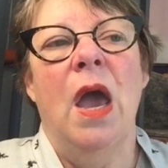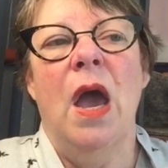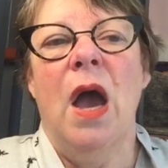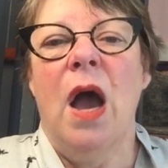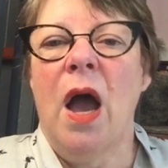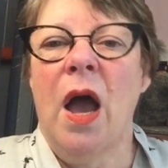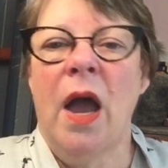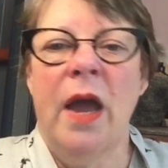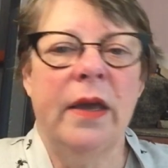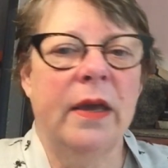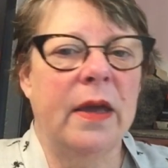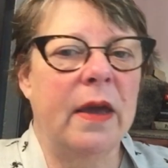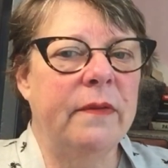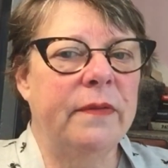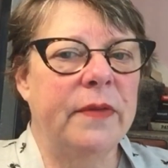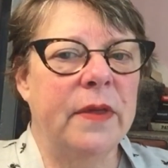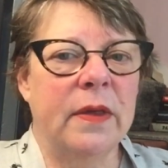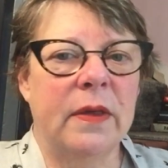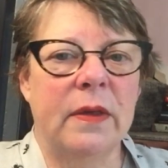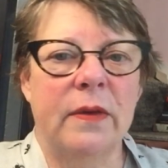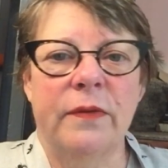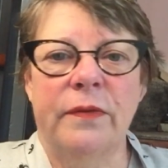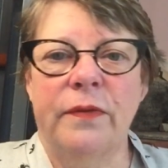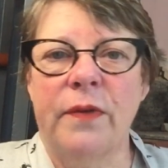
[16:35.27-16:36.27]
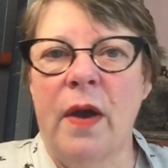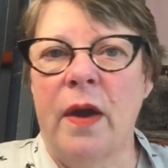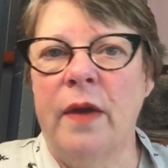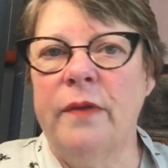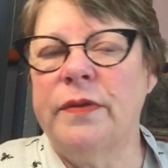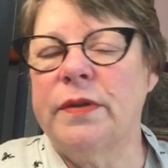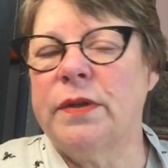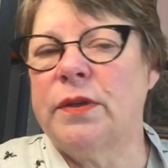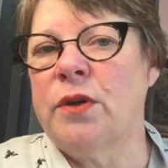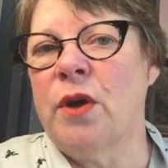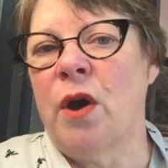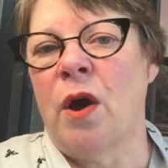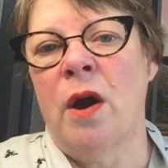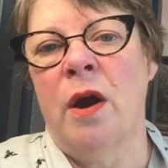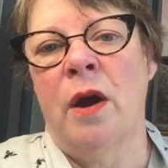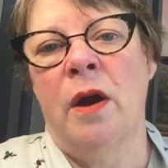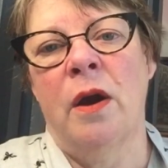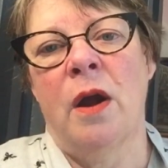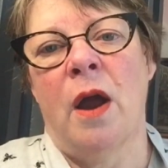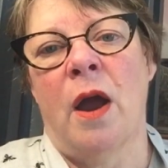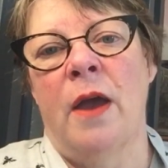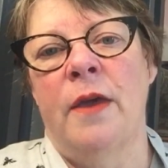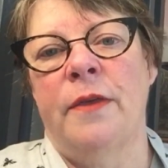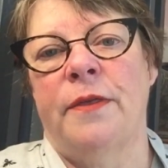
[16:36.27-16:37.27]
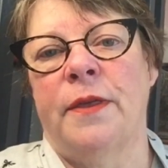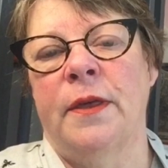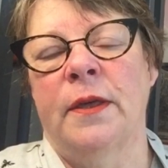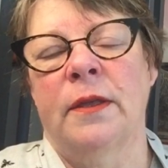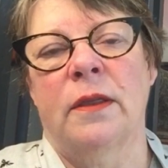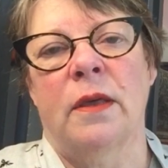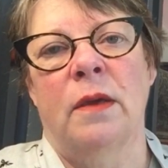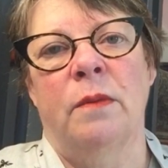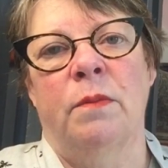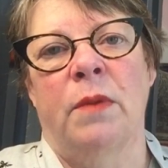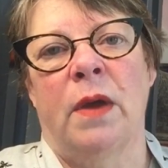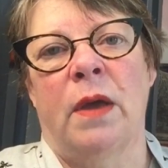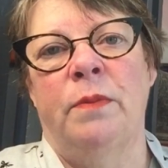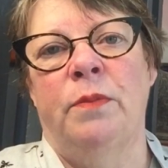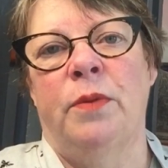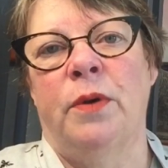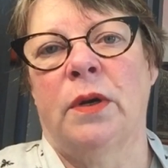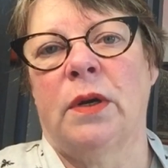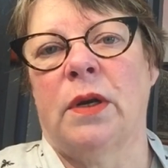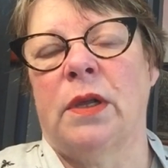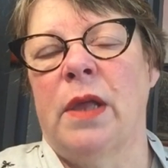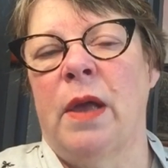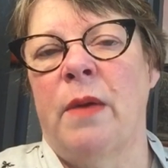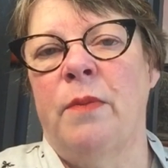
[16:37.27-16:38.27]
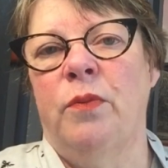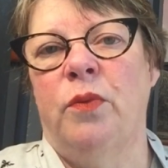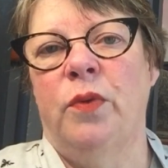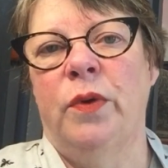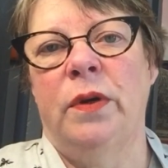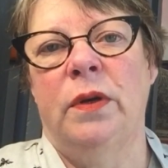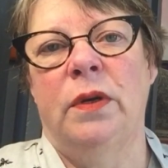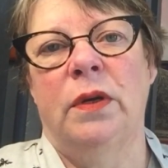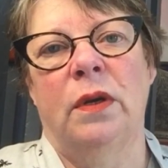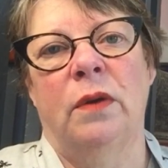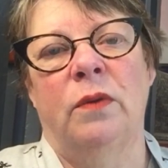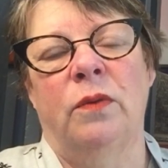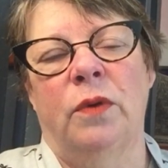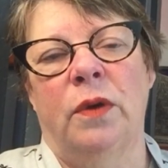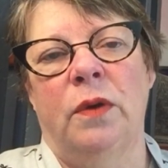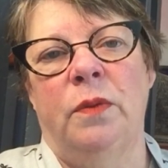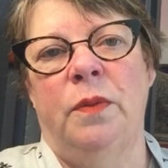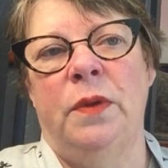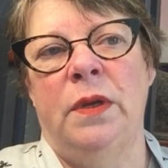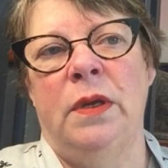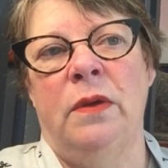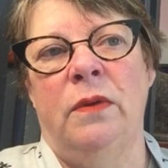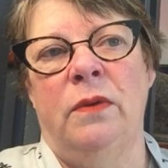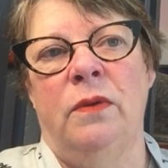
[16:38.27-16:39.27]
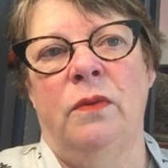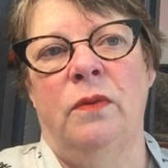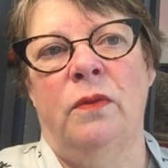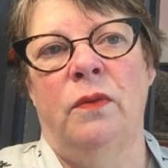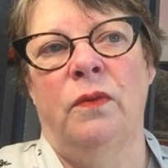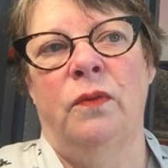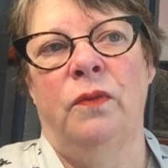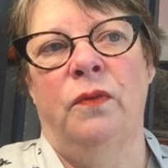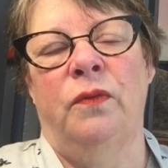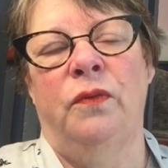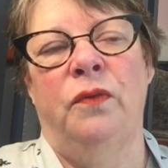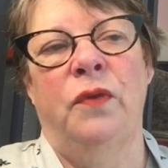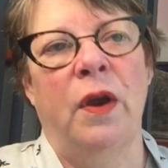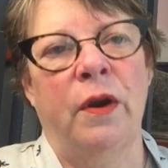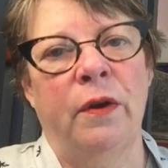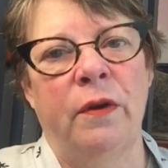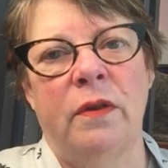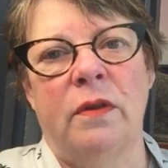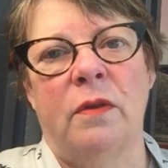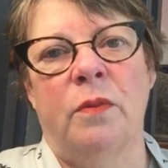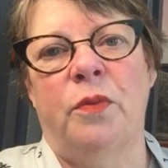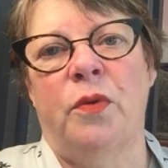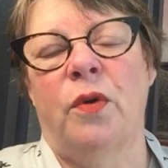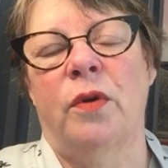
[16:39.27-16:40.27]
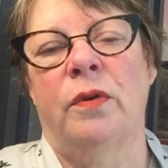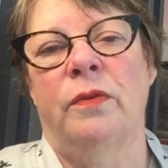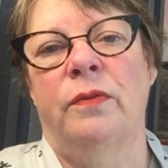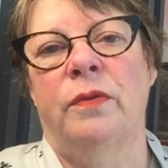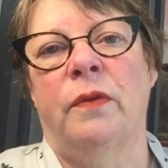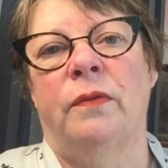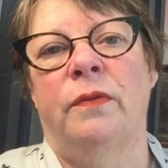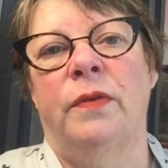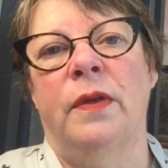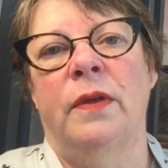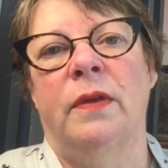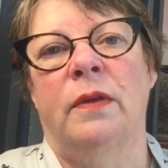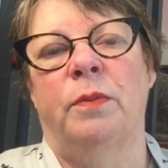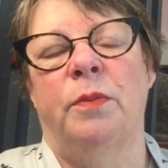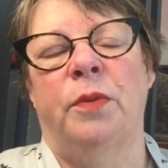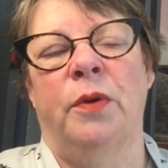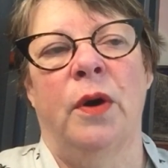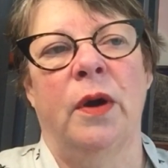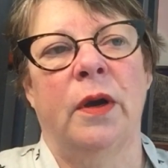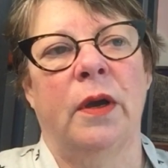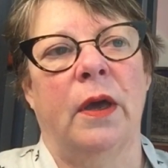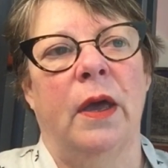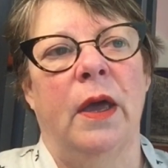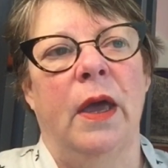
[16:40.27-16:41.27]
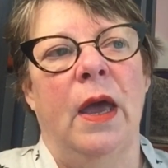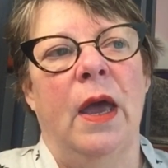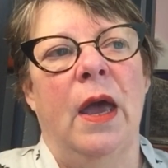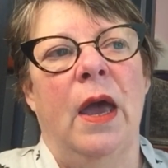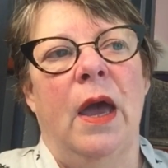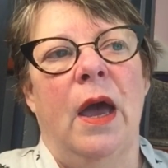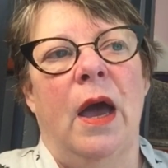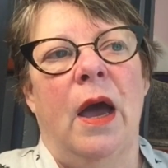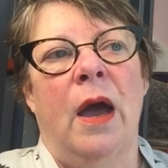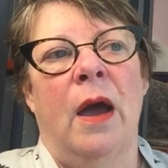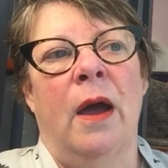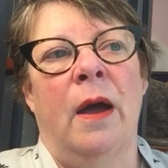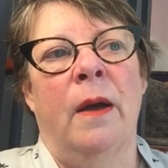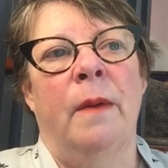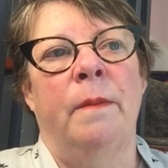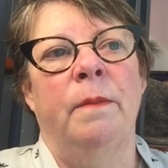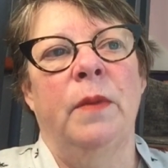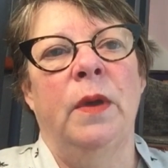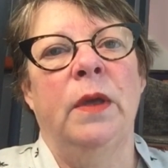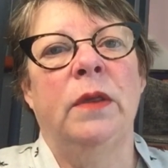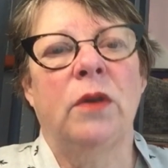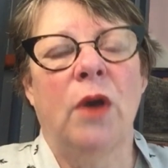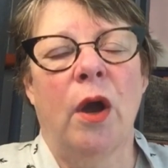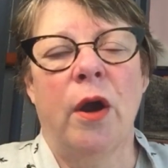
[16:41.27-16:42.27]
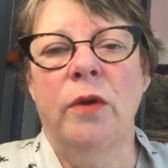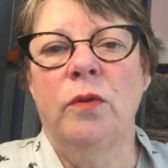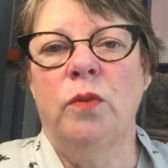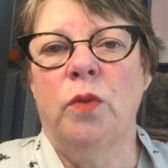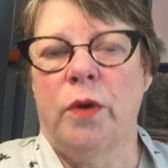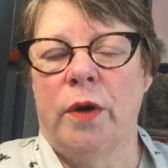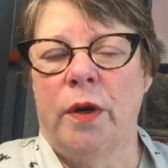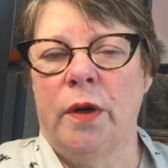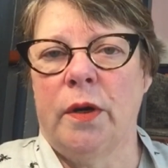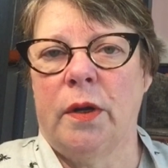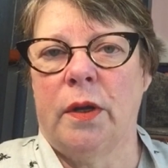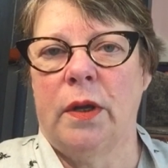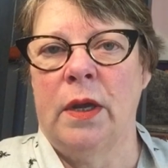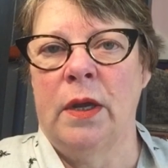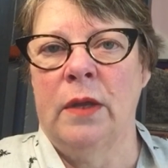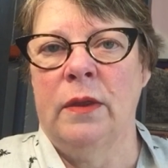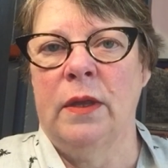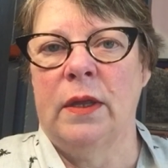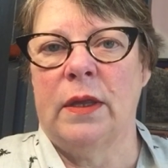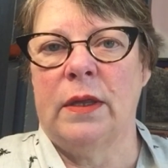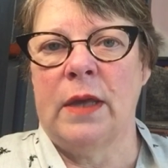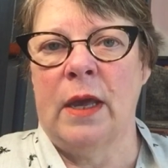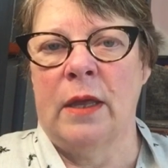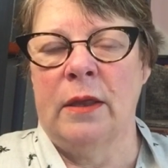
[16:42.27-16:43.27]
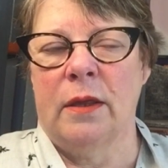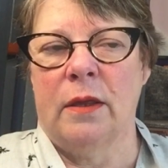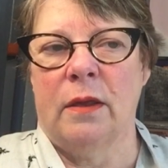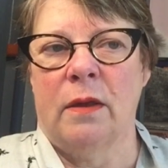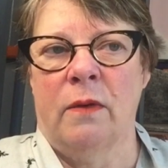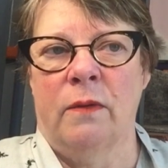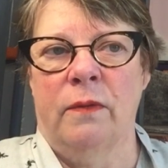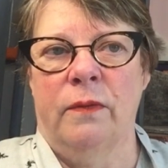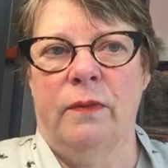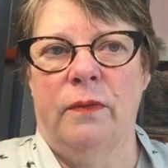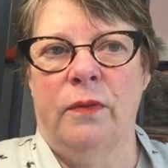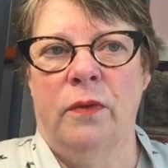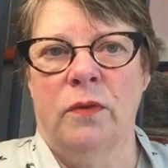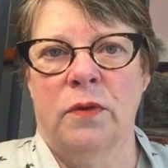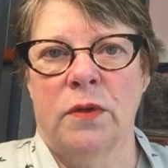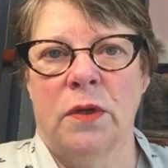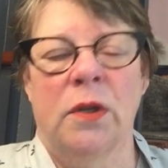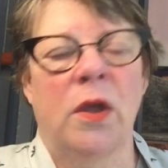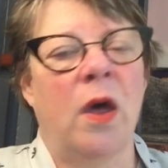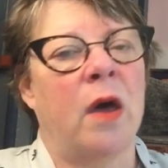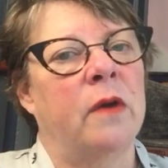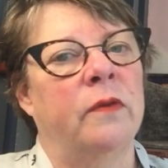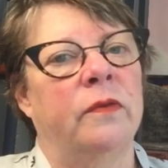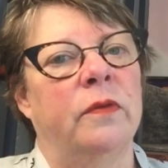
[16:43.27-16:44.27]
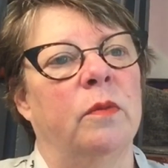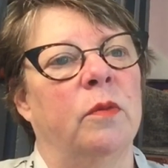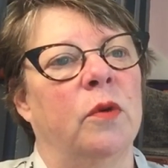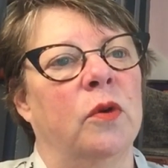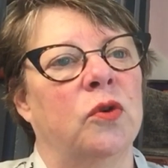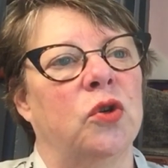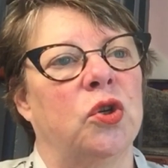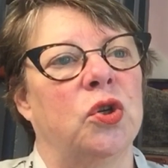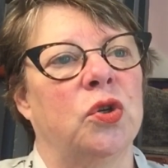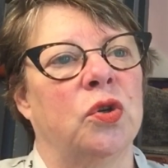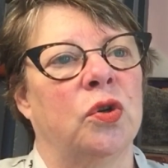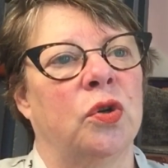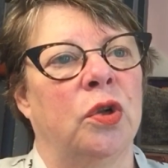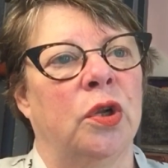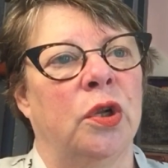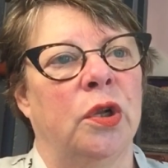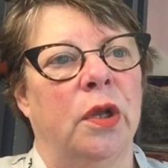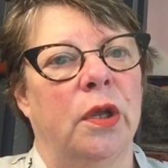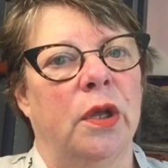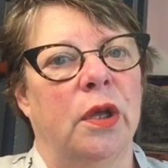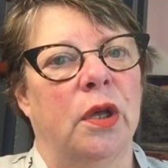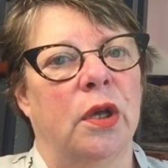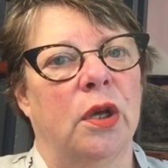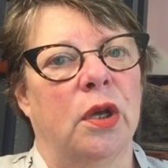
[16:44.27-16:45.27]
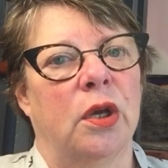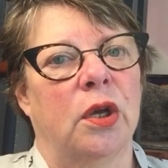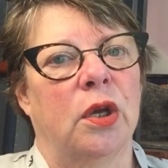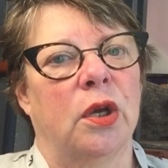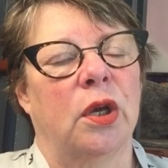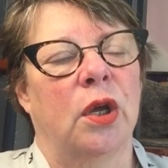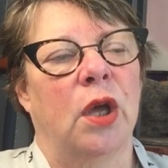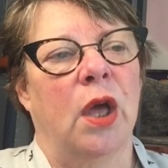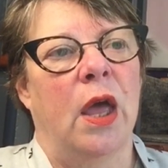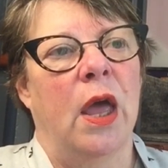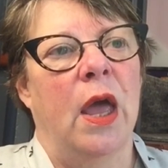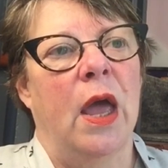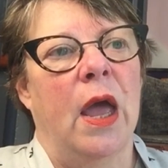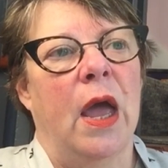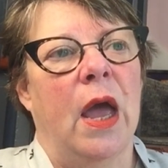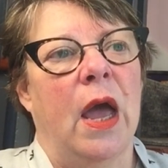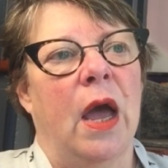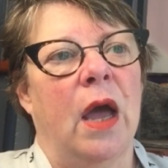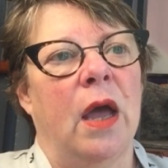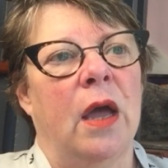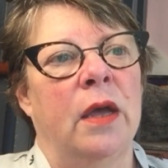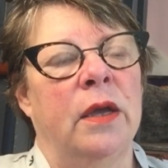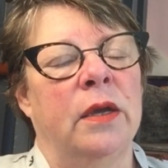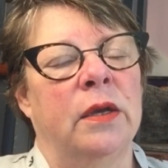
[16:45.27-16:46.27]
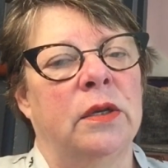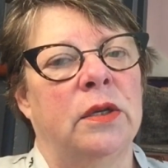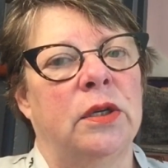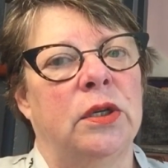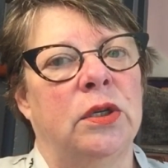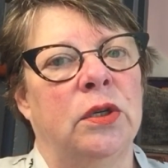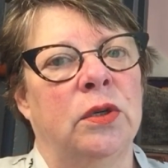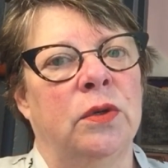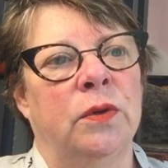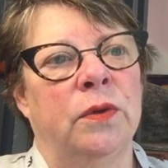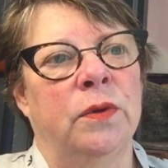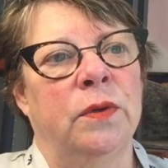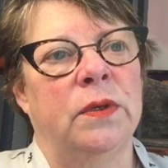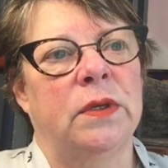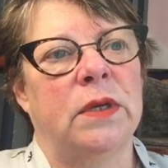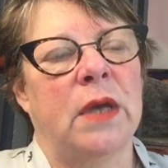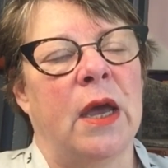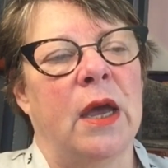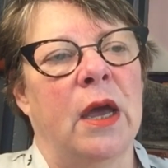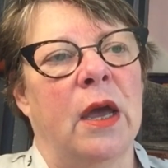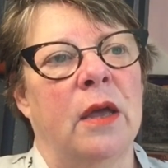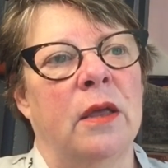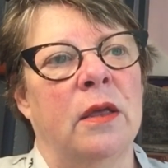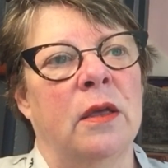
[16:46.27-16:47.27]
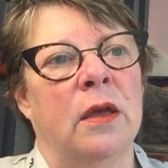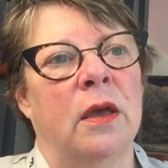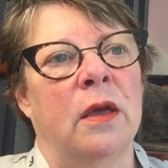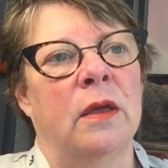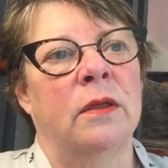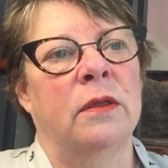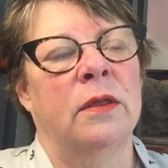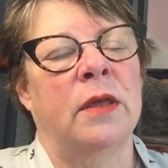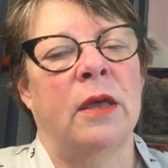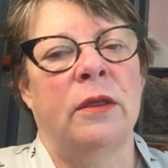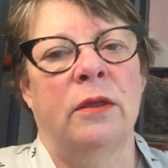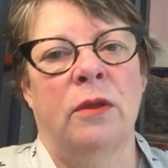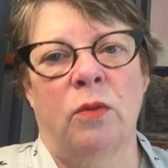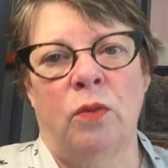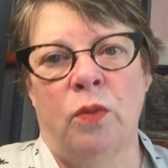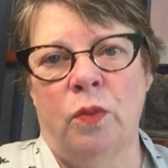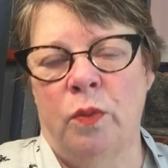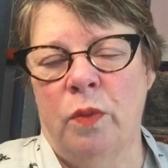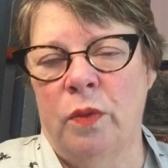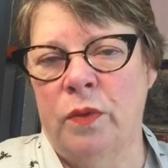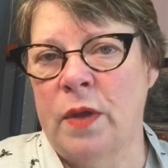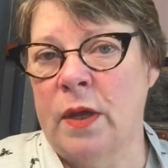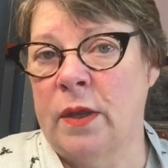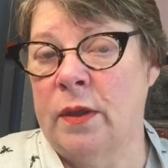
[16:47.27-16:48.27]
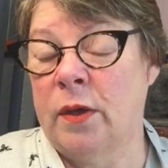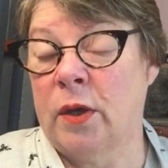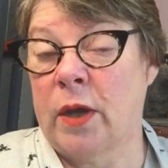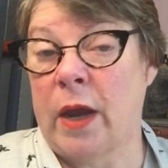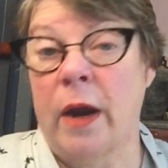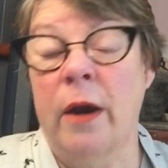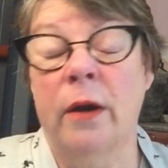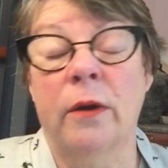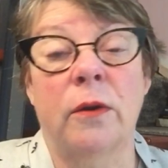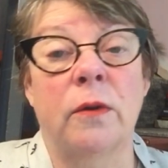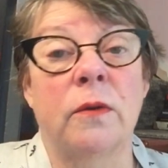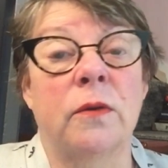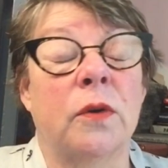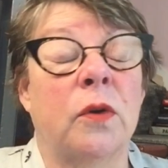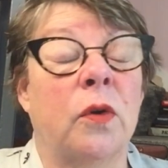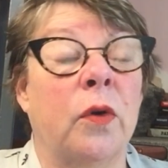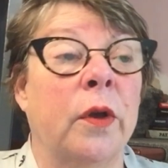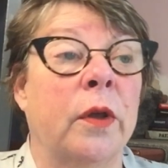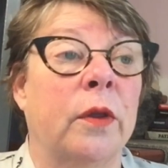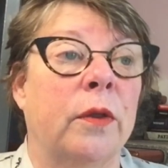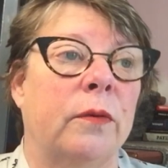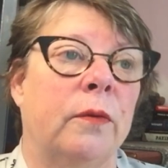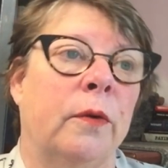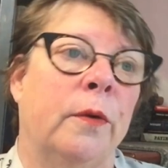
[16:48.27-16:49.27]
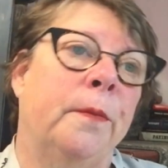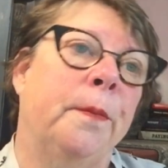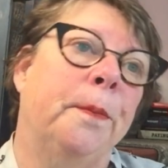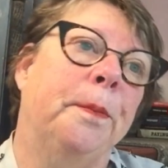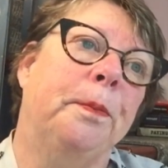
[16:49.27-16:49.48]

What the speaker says: I gave this a 5-star. I think that my book club would be very supportive of this book. It's hard work in the sense of there's a lot of emotional issues that the characters are going through.